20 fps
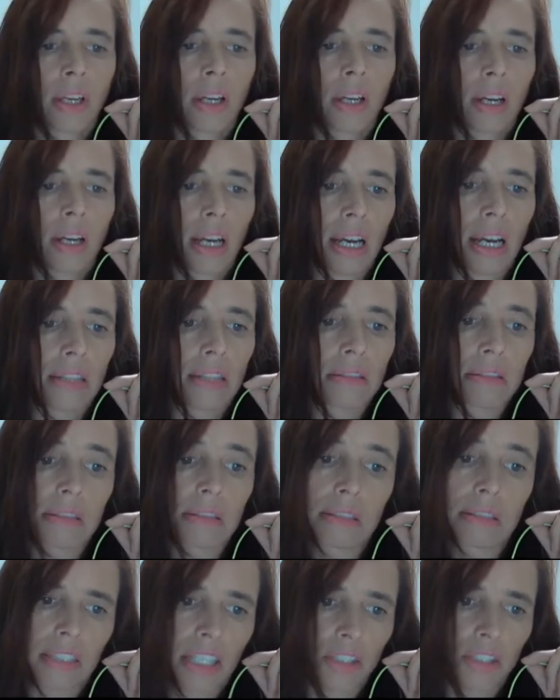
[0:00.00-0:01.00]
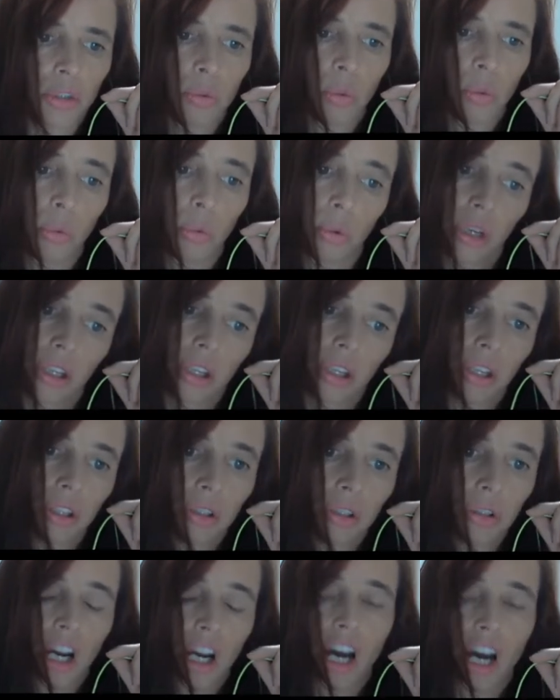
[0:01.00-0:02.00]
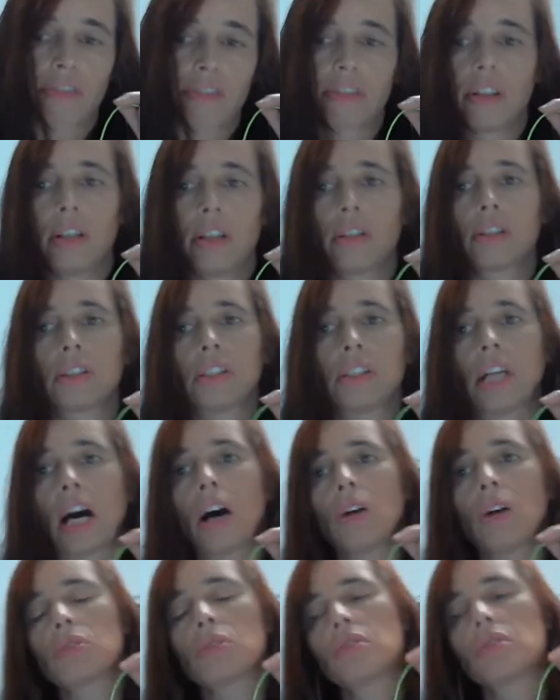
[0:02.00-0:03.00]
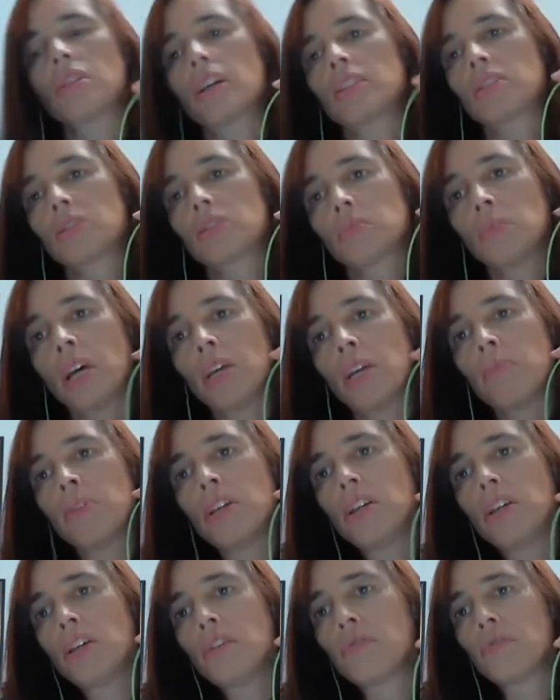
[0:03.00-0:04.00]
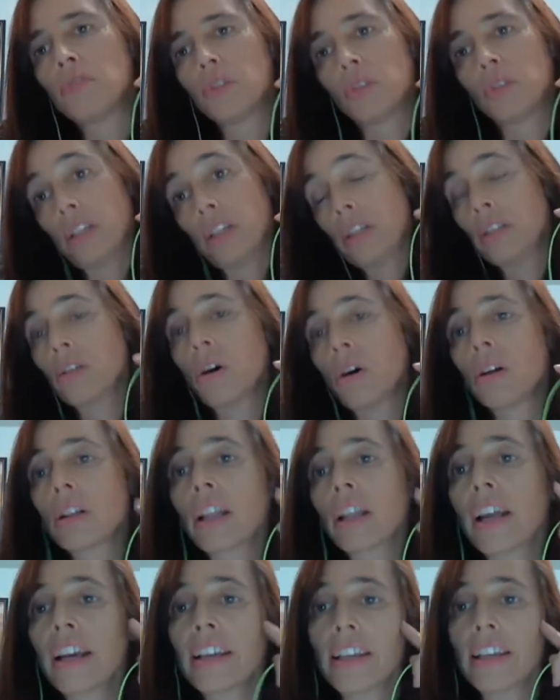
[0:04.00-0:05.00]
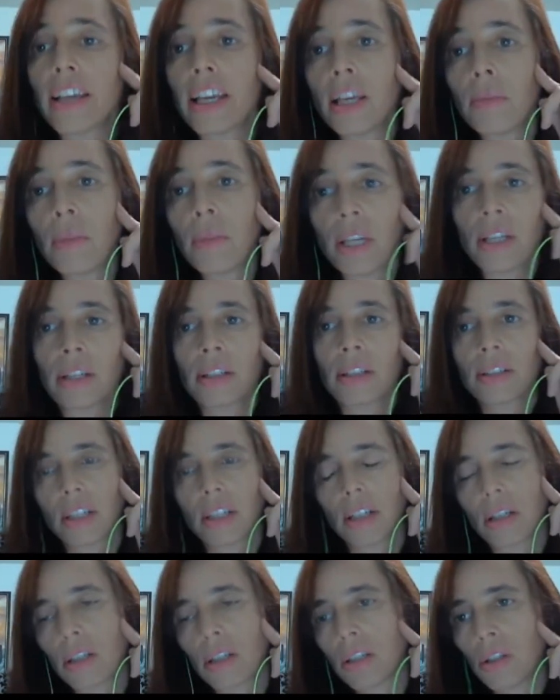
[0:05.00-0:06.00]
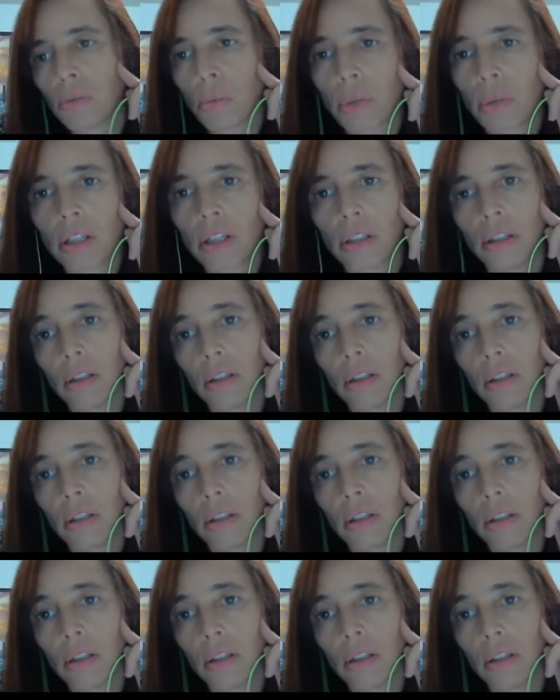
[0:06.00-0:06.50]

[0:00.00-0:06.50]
And that's what we're going to have a look now. So that's maybe if you're in online gaming, you will